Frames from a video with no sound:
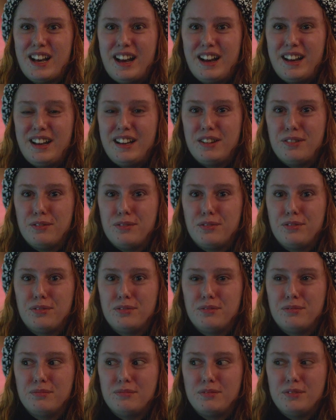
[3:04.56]

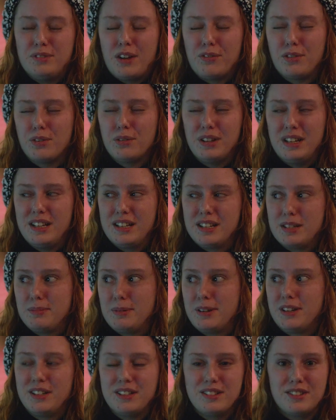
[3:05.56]
I've never really
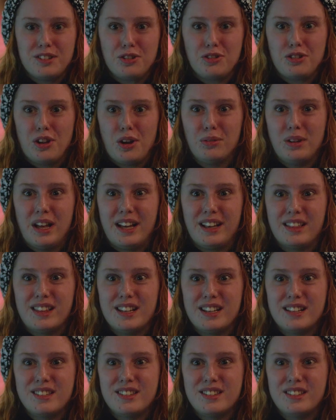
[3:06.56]
experienced a show like
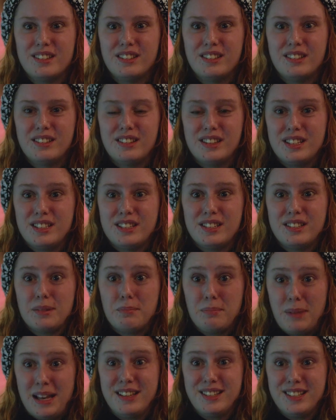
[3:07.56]
this. This is
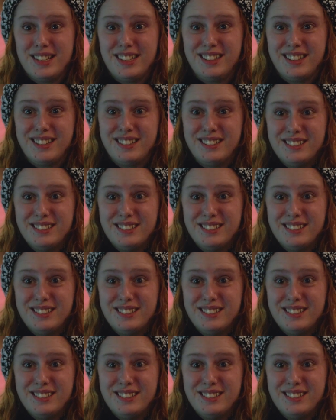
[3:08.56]
amazing.